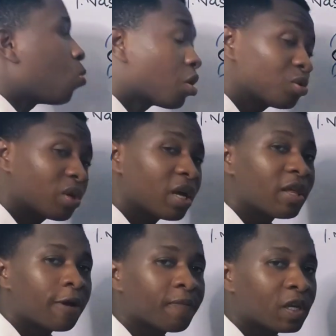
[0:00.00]
work
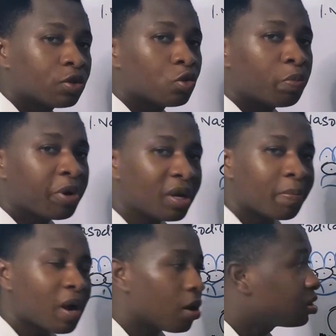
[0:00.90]
together to bring
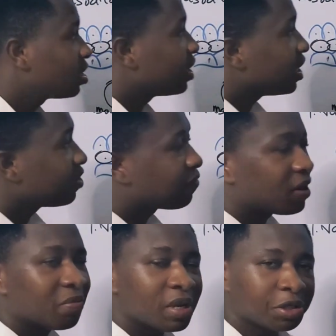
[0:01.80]
about
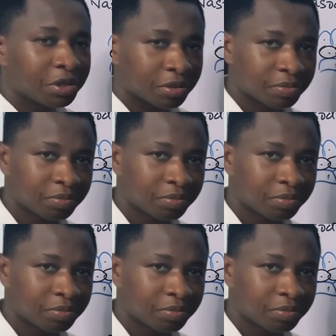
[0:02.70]
inflammation.